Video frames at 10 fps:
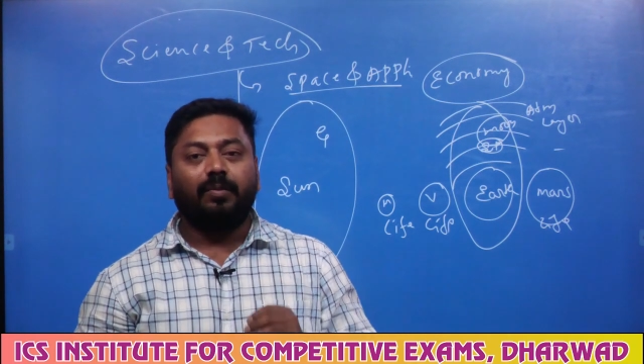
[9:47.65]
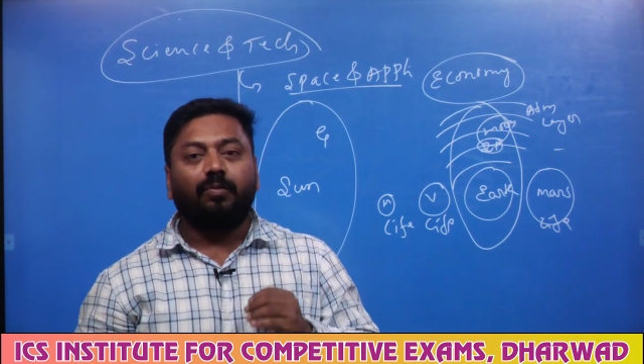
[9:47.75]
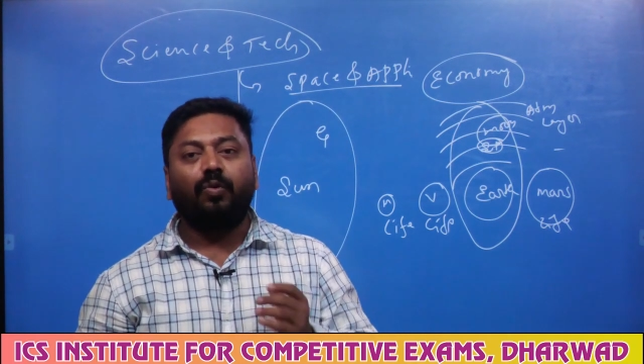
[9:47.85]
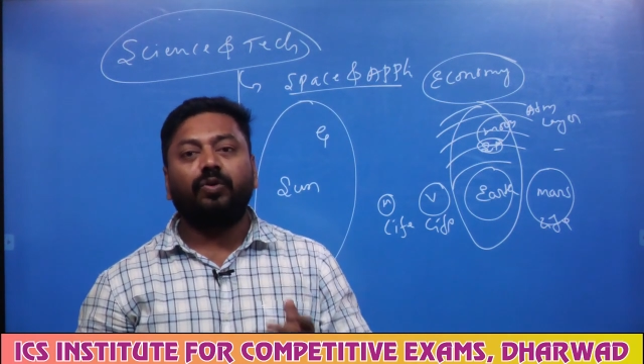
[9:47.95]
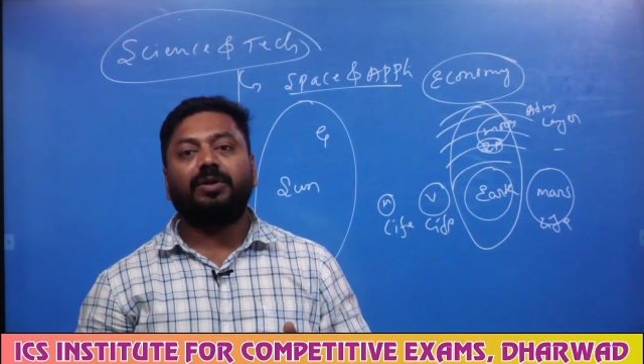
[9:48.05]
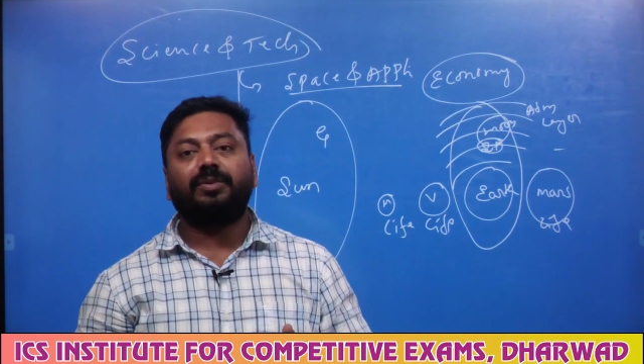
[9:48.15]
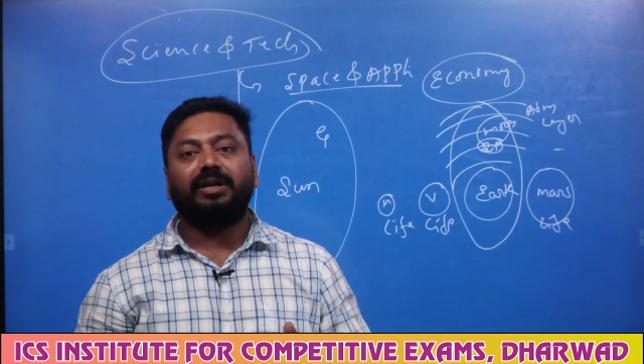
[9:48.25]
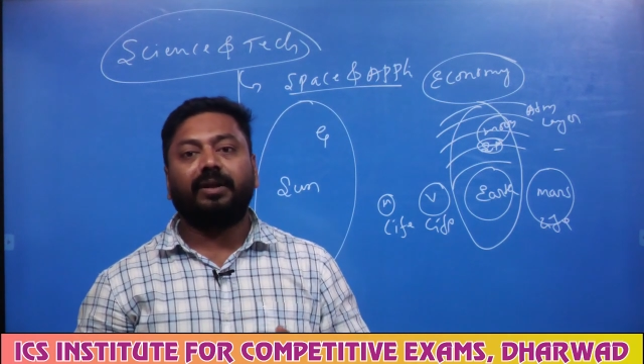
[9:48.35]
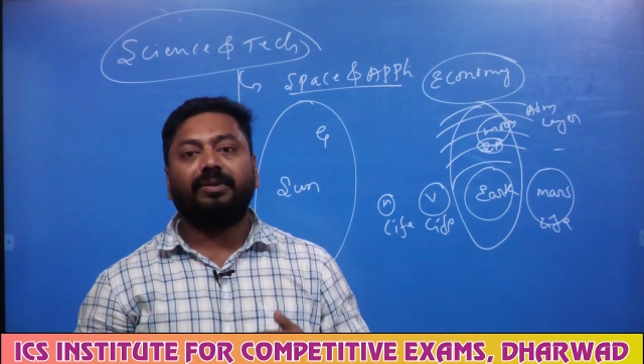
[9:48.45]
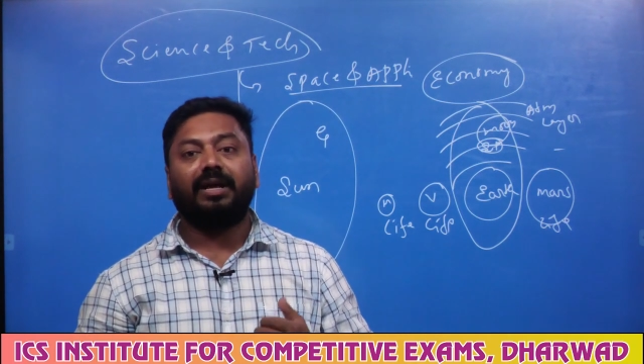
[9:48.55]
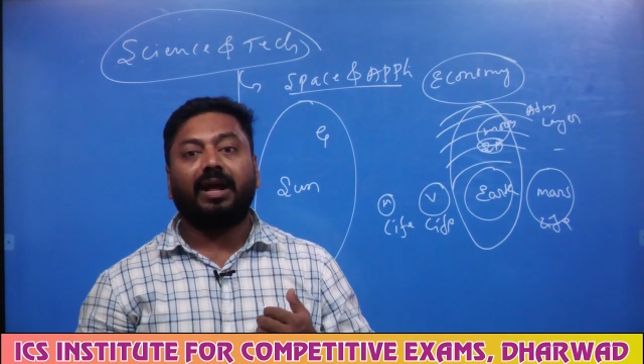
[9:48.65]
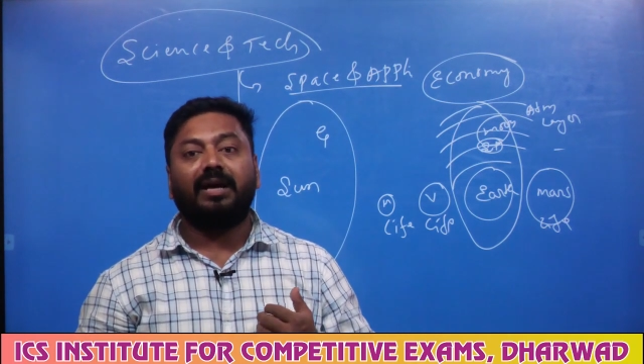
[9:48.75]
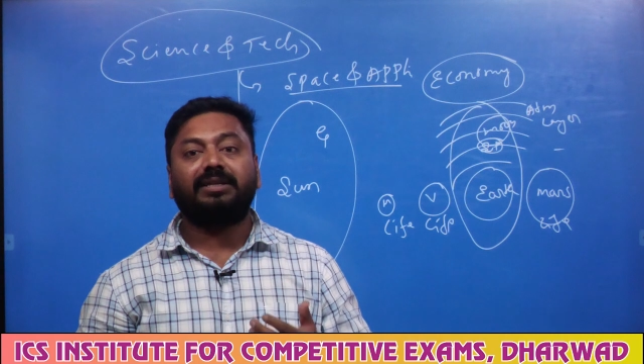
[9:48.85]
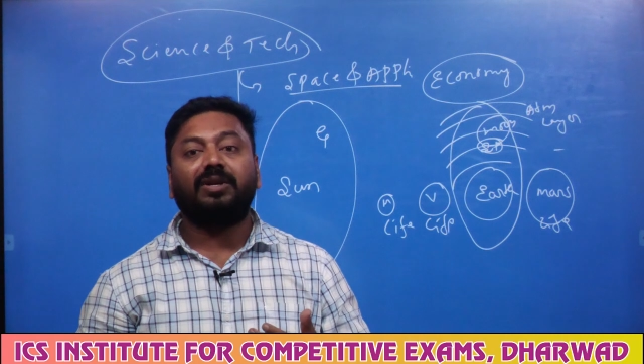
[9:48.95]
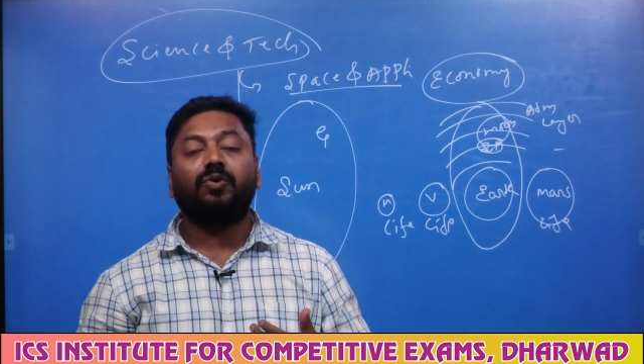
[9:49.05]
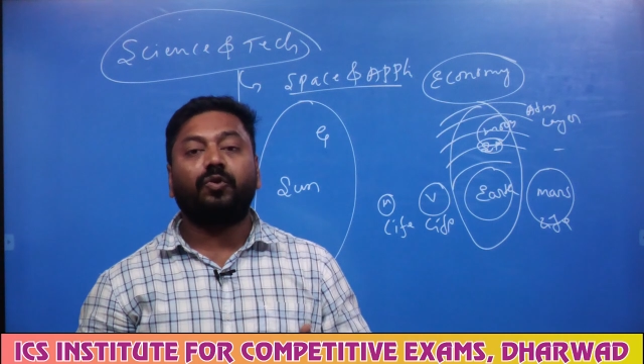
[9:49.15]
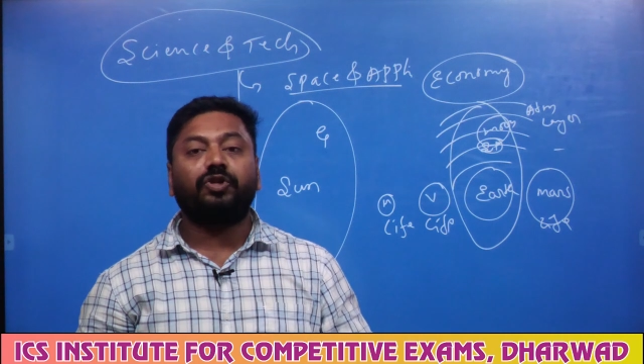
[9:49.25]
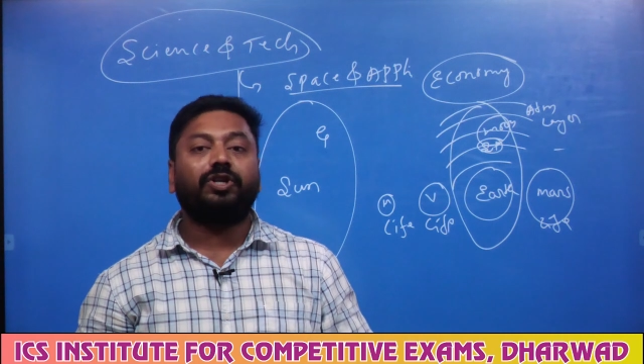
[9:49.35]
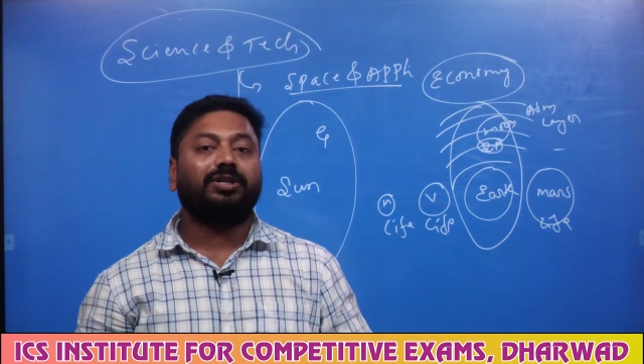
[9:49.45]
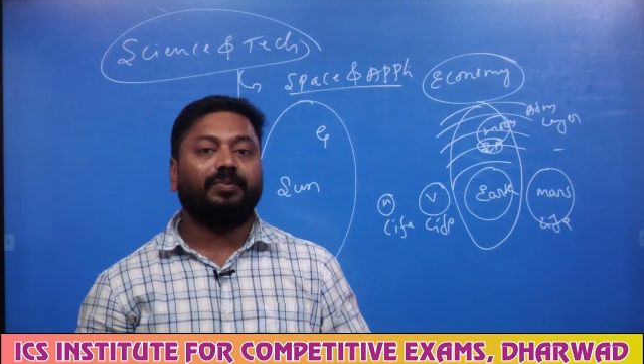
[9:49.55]
most of the time they are asking
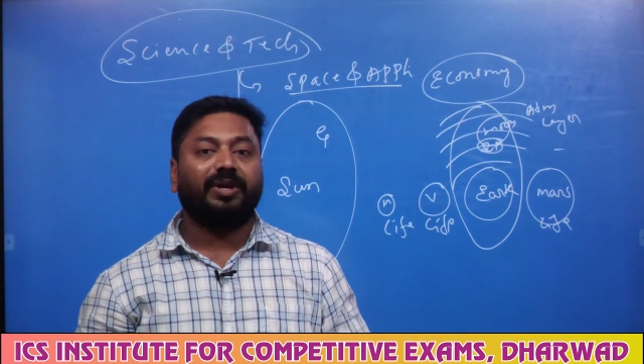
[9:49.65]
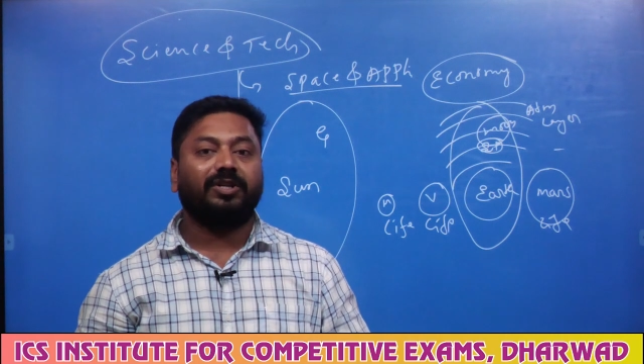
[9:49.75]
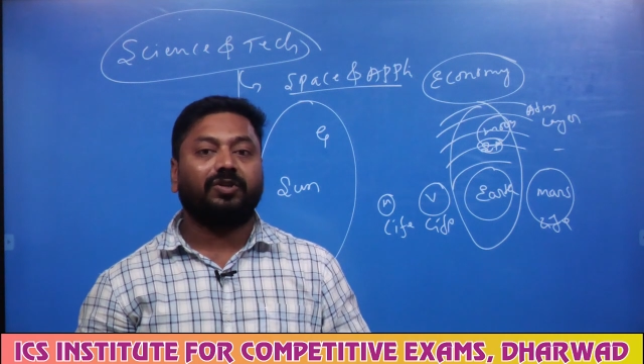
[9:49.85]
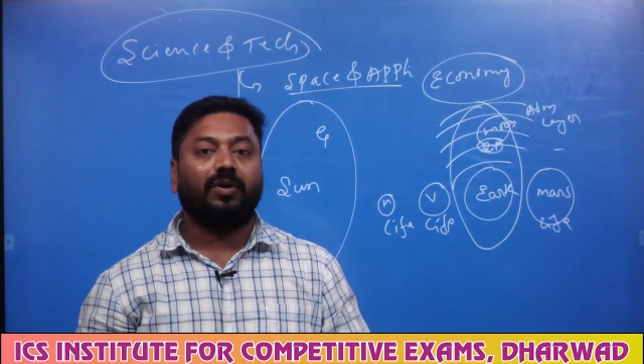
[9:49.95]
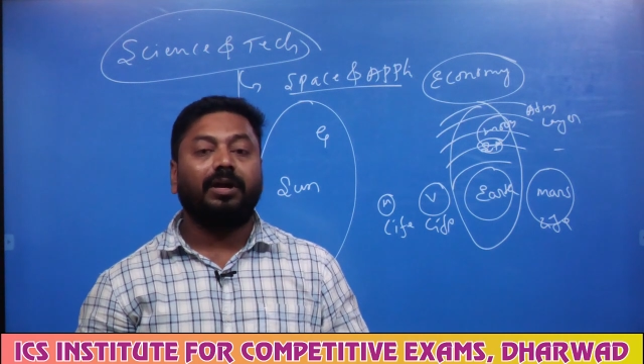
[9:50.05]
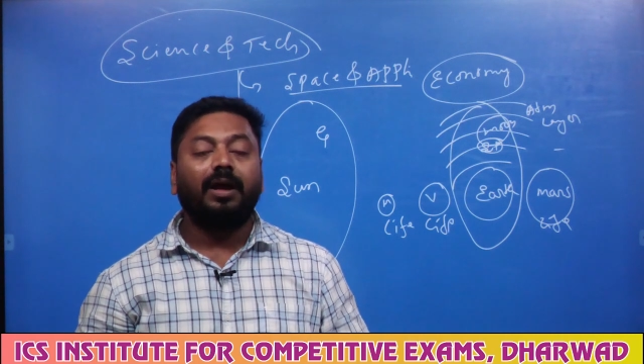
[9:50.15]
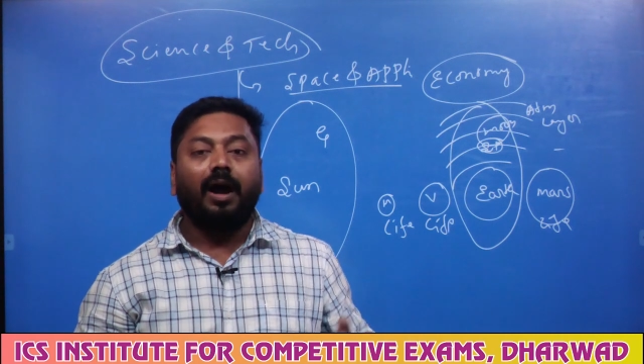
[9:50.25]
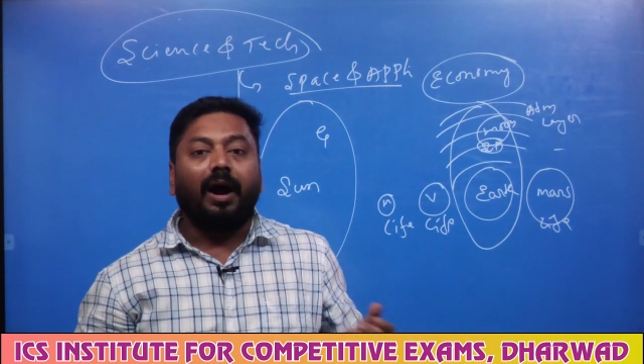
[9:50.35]
questions based on